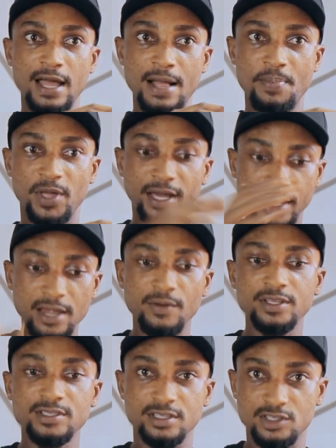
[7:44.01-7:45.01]
um, the
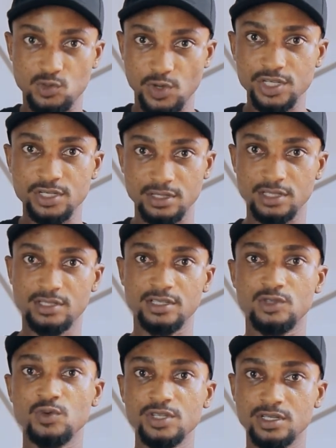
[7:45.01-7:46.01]
current situation, the
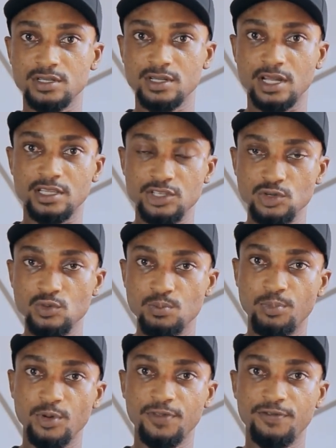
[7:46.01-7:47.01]
situation that you
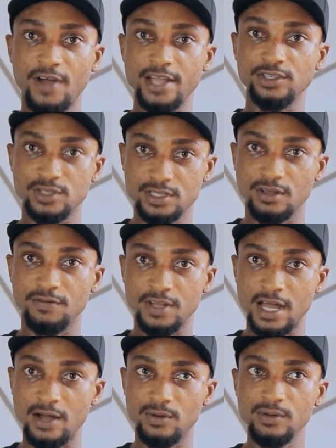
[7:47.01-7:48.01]
both find yourself
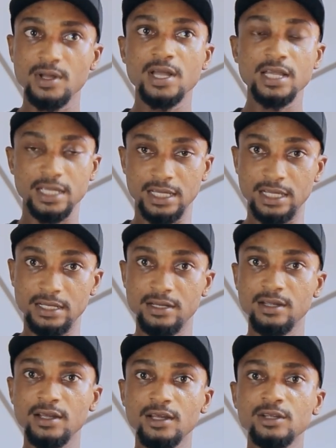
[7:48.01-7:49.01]
now
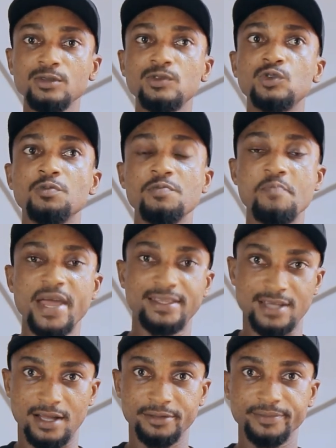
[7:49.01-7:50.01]
in, to be
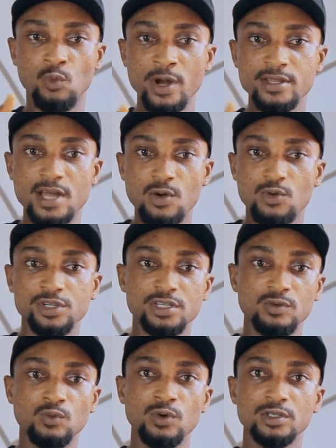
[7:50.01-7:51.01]
better? When that
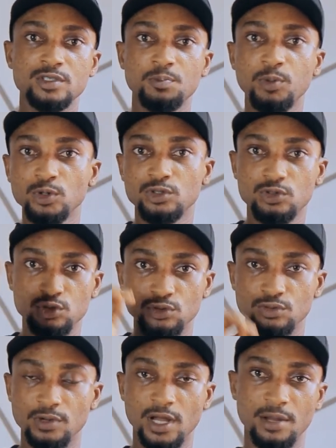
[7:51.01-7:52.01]
question was put
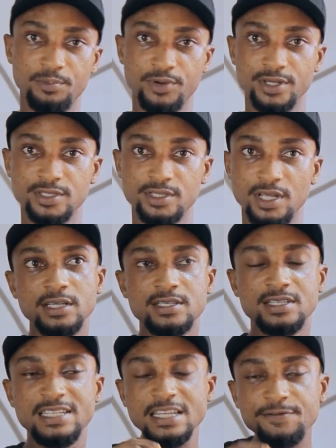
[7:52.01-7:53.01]
to um, Prince,
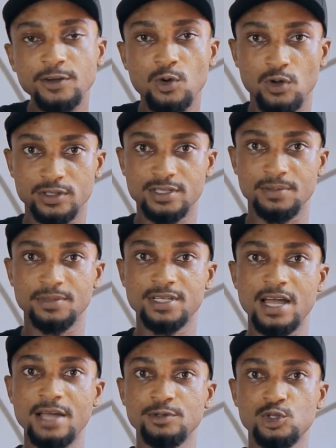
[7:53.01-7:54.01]
it's difficult
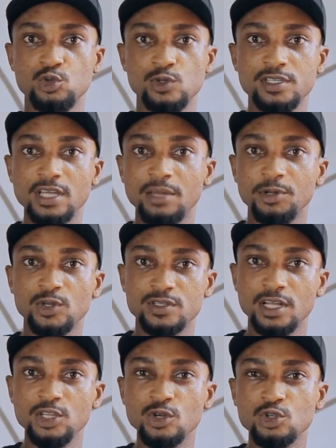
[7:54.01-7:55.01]
sometimes to say, because
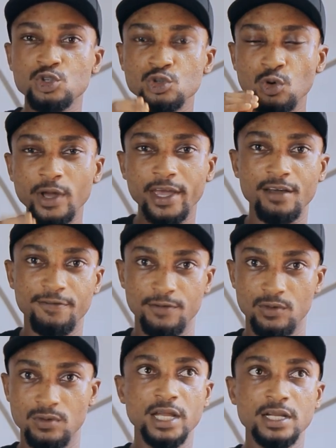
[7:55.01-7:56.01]
then you're so
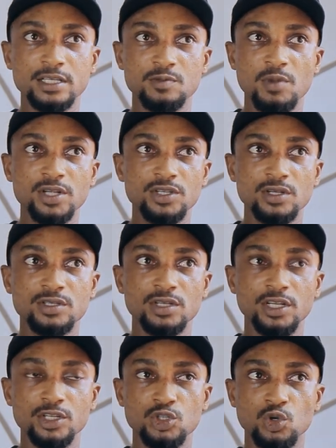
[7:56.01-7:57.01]
careful. In as much
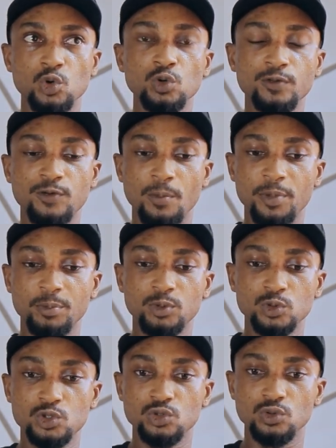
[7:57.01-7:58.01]
as it is good for
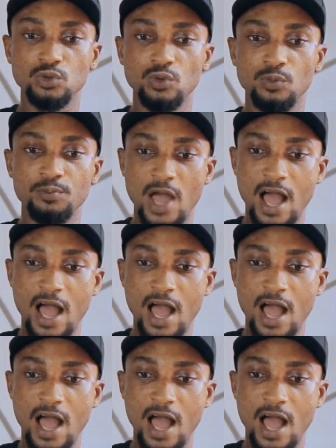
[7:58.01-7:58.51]
people to